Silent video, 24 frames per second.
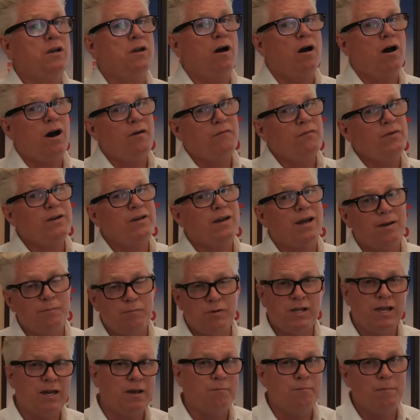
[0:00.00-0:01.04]
oftentimes
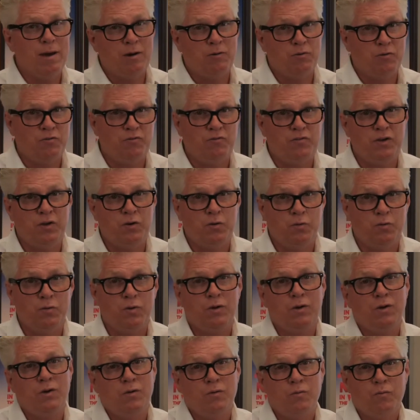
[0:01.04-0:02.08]
get a mountain view
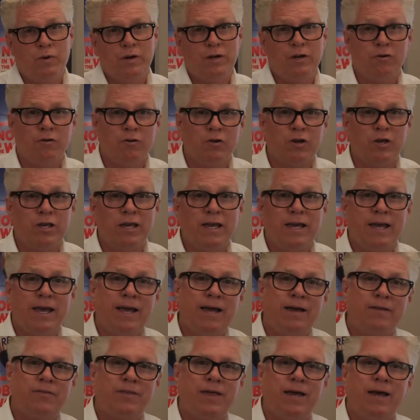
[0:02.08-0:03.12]
when you're looking
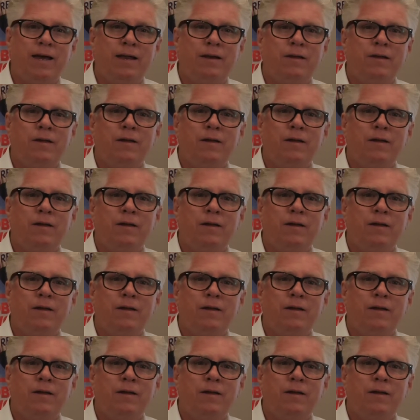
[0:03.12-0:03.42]
at that.